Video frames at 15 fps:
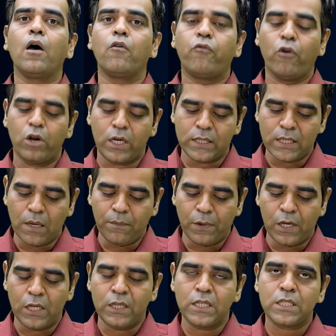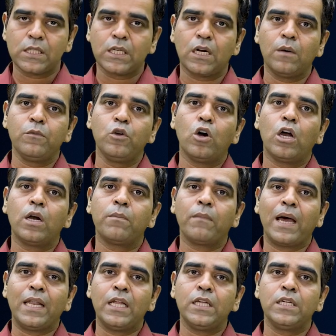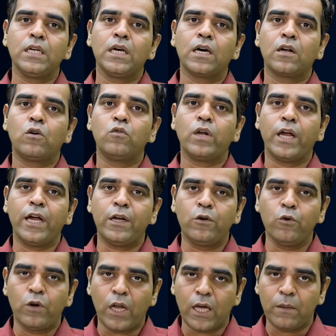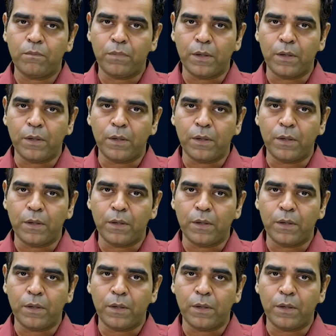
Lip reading: for example, in the Scrum, you are managing around 8 to 10